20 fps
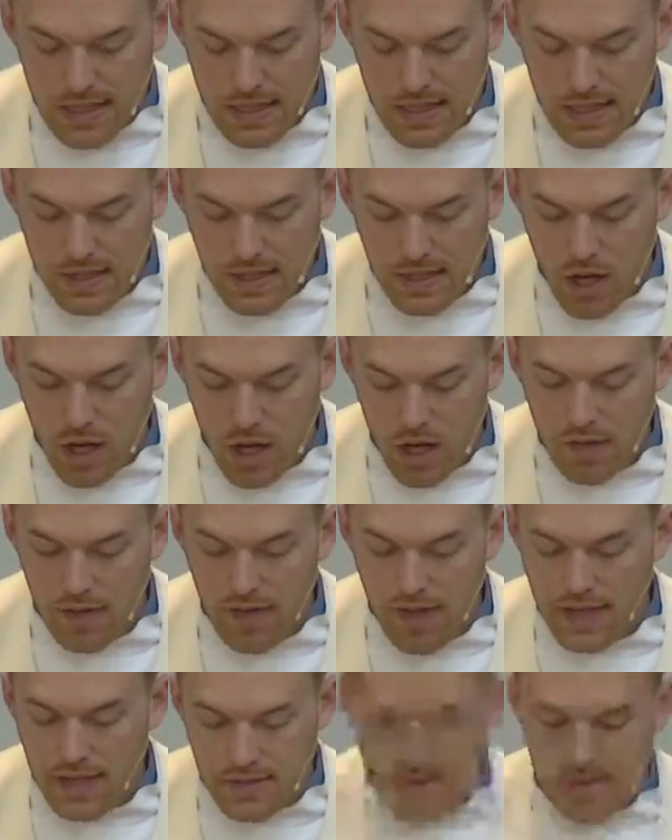In all
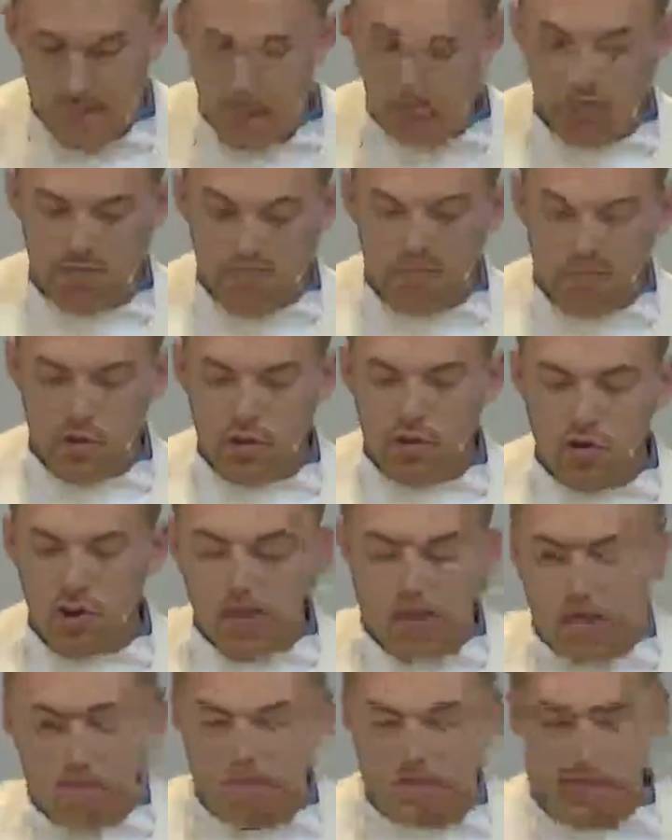this, you
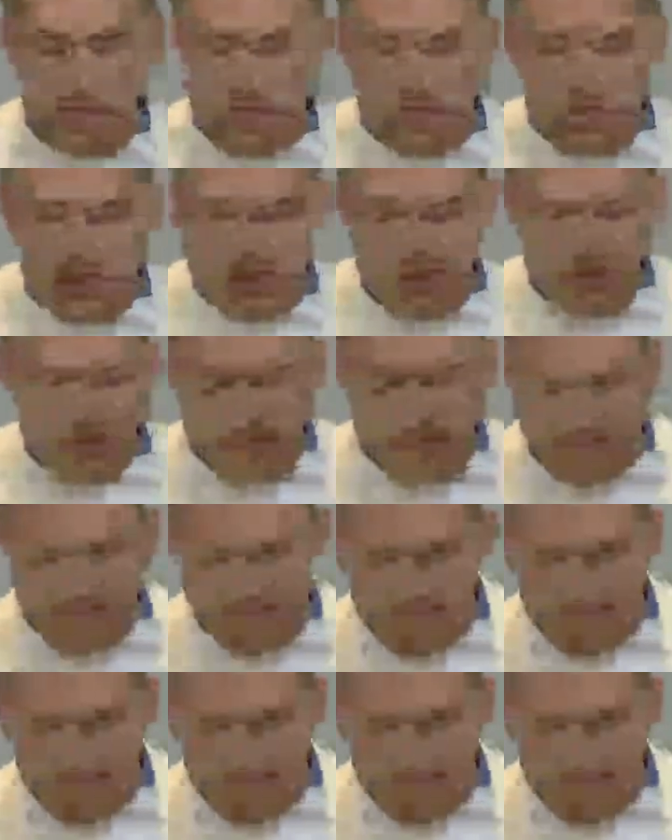greatly rejoice,